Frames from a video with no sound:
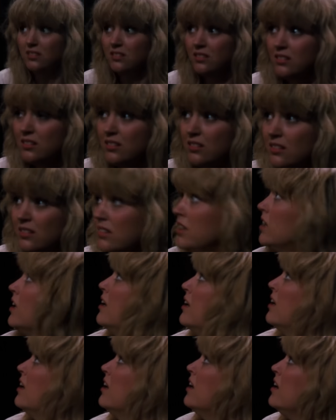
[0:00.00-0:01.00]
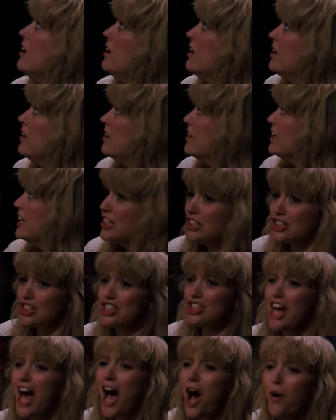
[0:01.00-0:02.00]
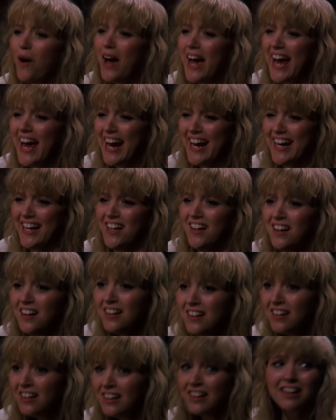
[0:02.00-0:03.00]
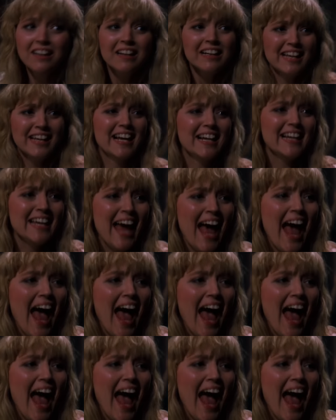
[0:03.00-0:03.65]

uses her dream power to call out Joey and Kincaid for help.